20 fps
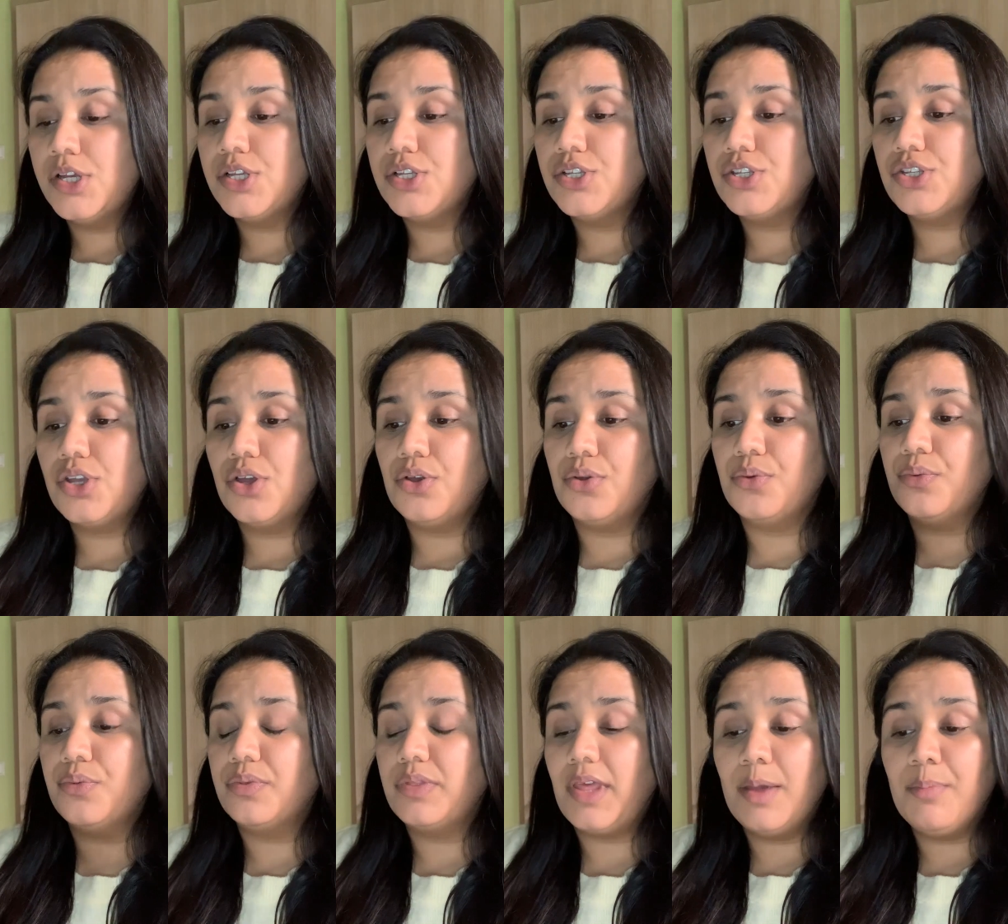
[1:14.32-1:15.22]
So
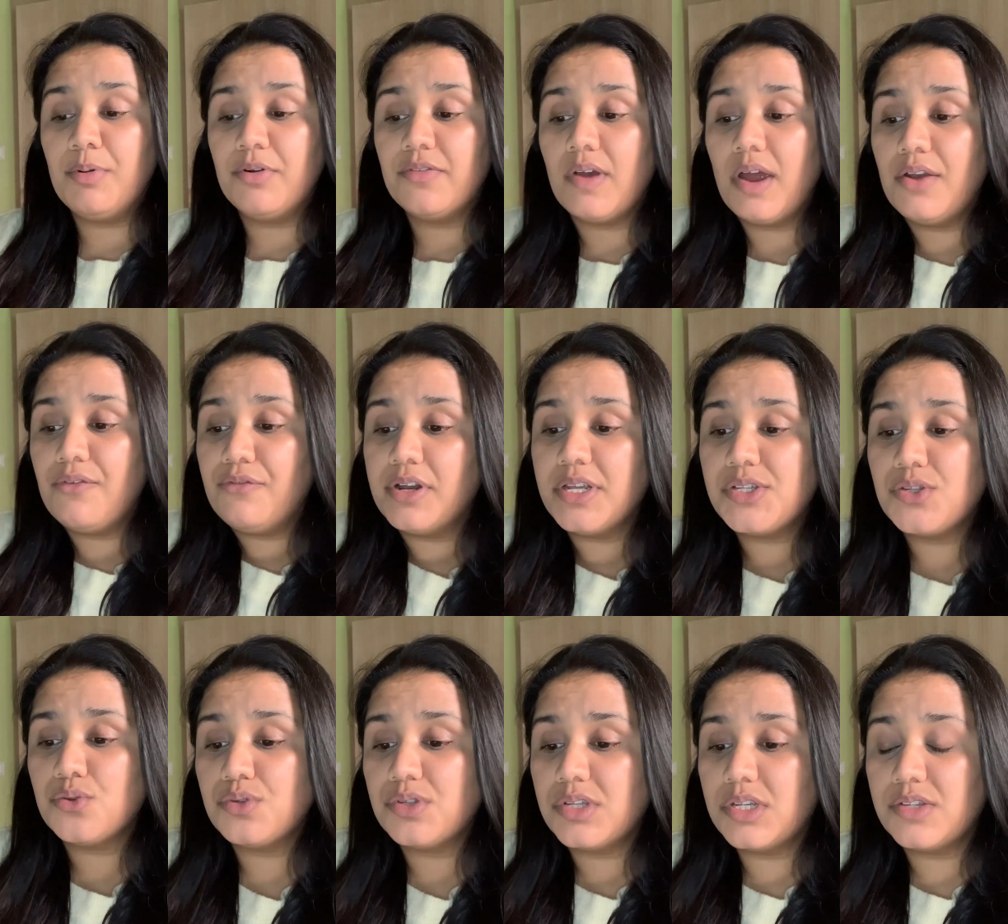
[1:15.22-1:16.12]
they provide
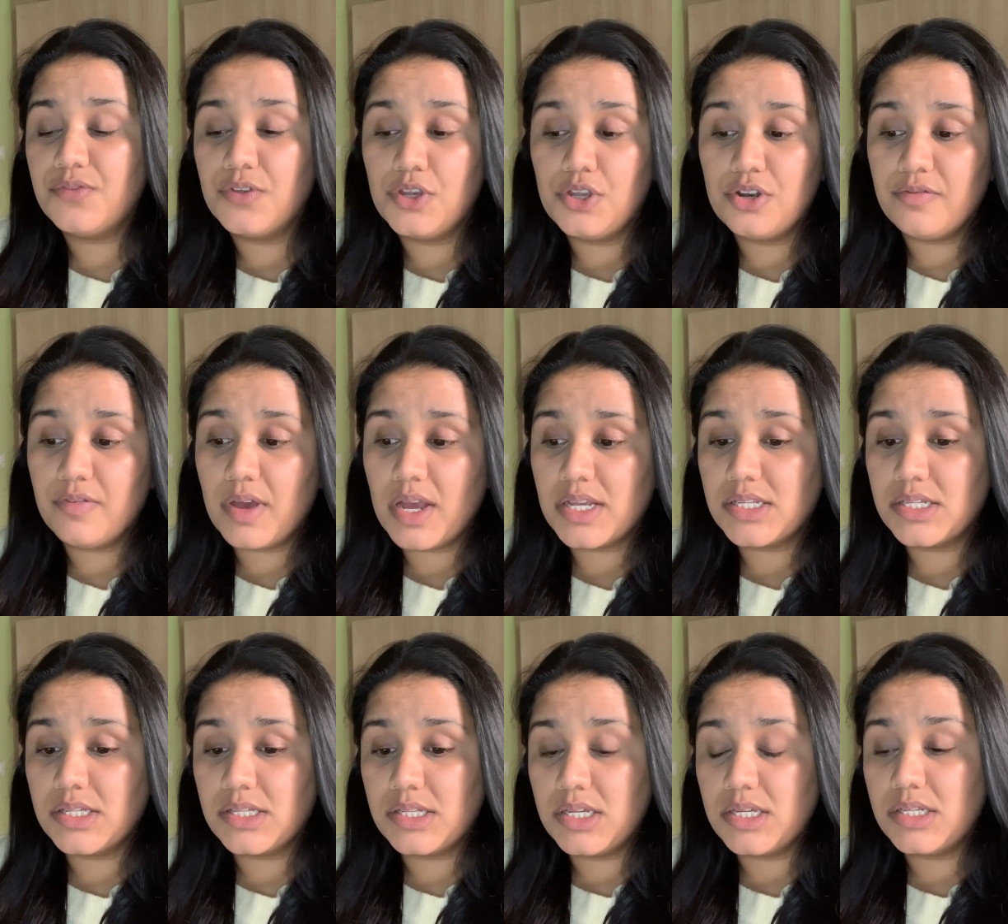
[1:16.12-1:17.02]
resources for
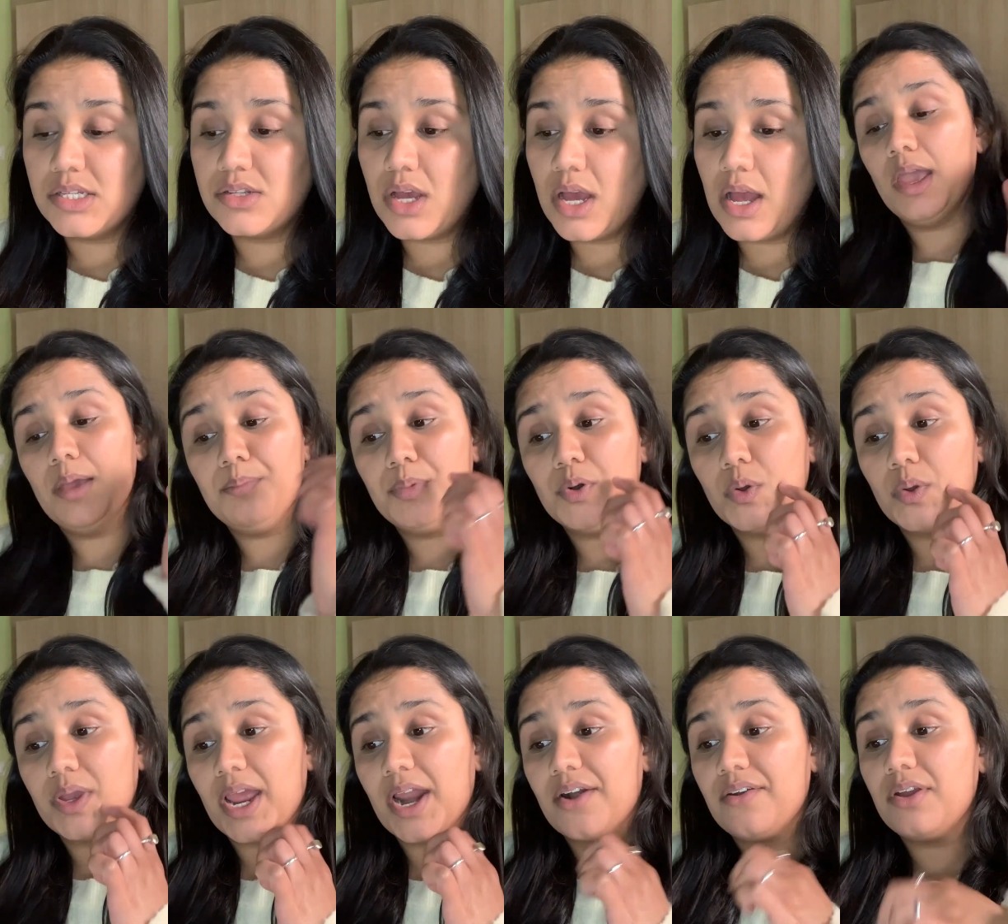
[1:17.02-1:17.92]
universities in
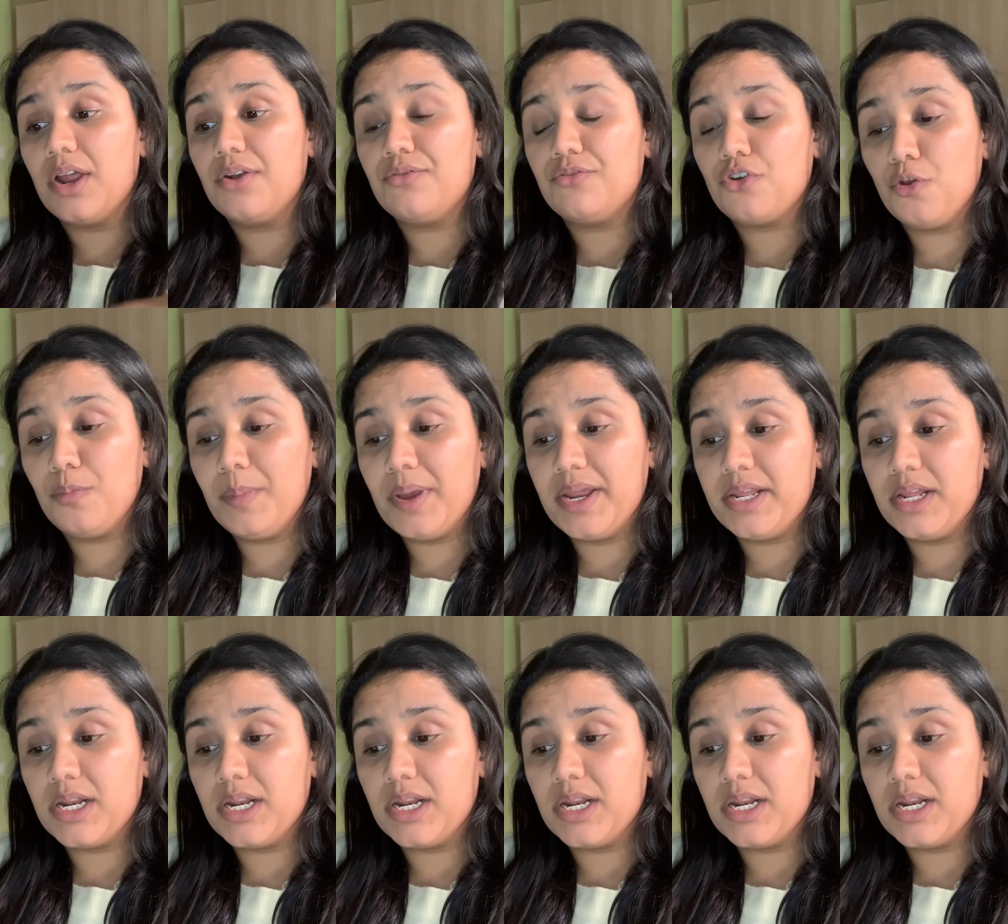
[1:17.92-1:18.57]
Bulgaria and Romania.